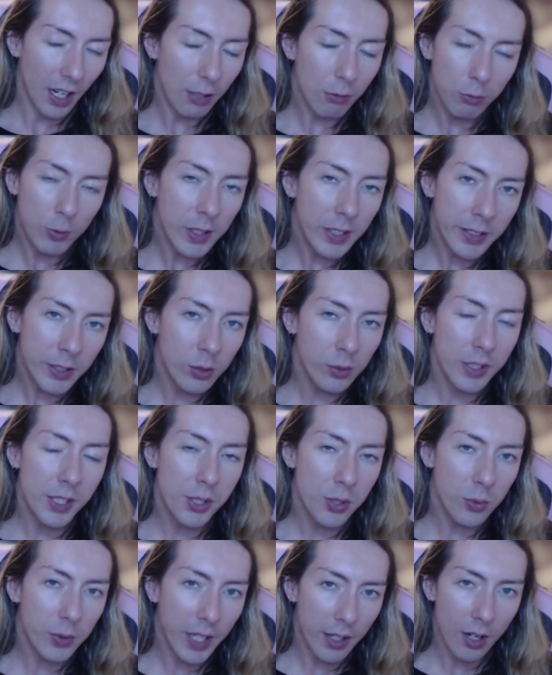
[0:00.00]
I really only
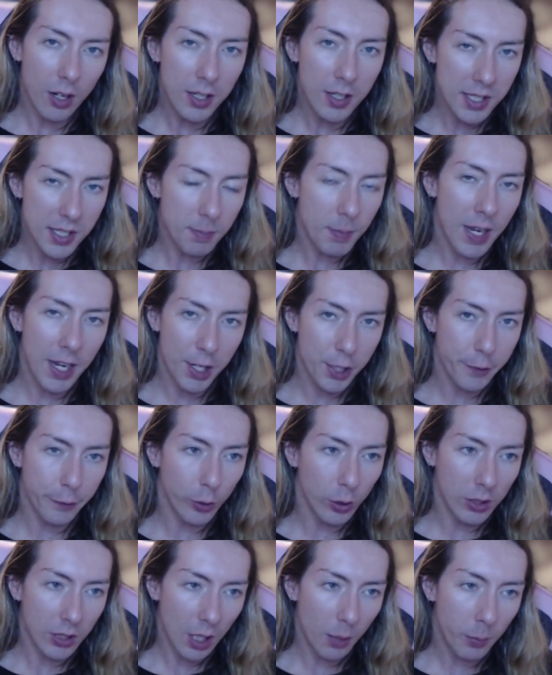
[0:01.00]
do get on Smash
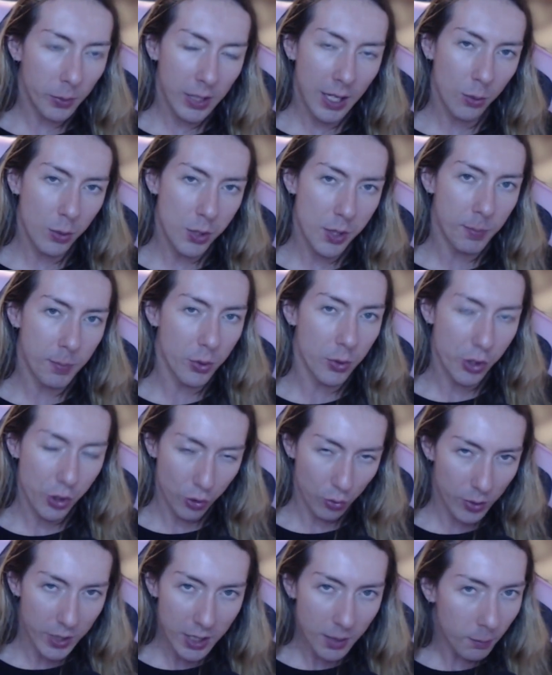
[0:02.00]
for a couple hours per
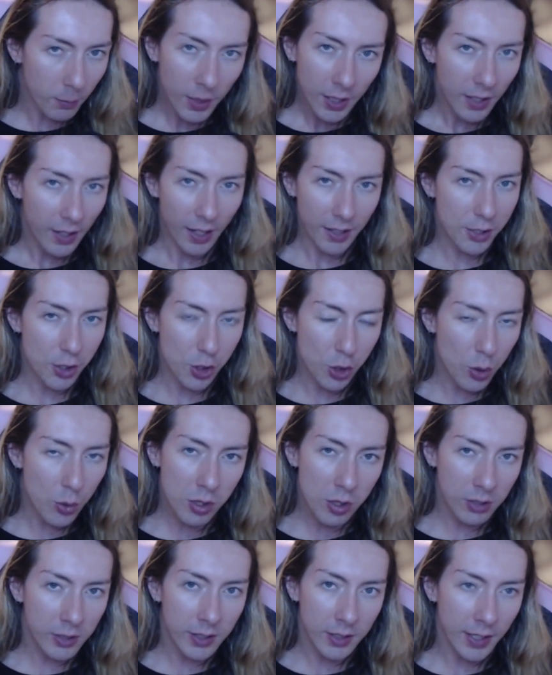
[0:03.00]
stream, and it's
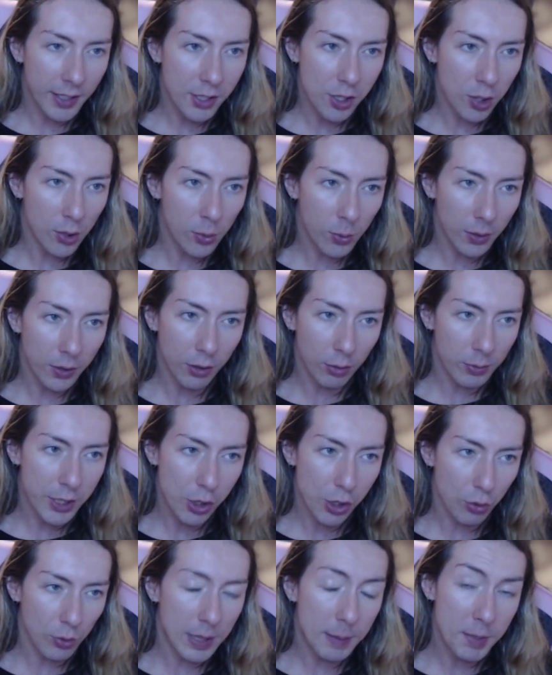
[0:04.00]
usually like two or three
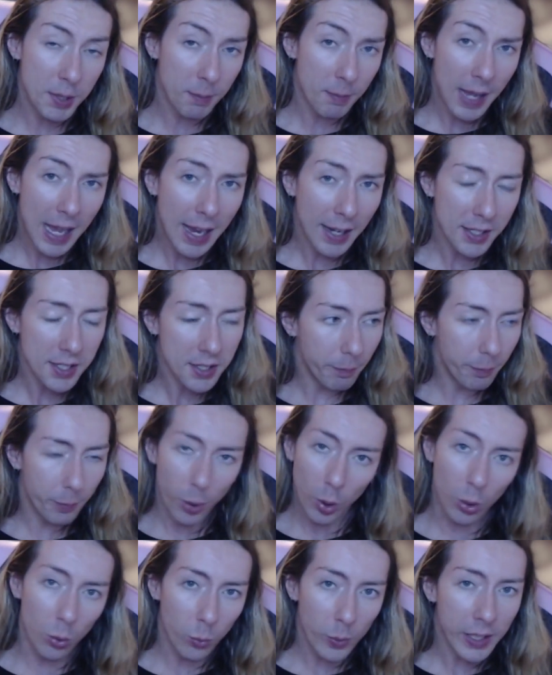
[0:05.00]
streams max
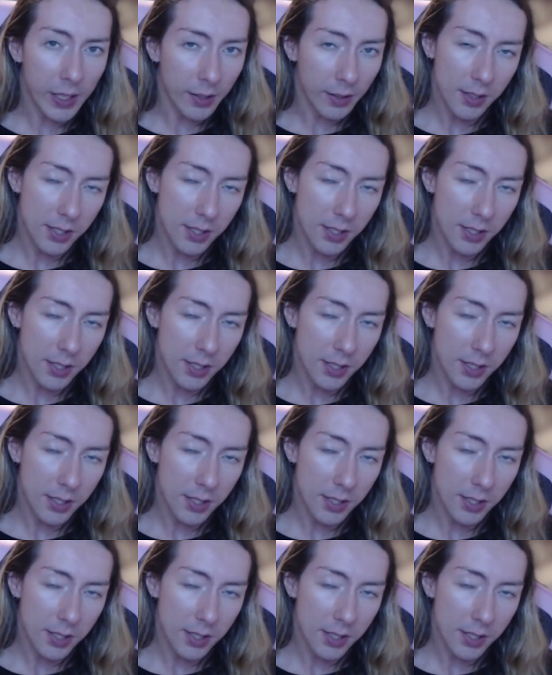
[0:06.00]
per week.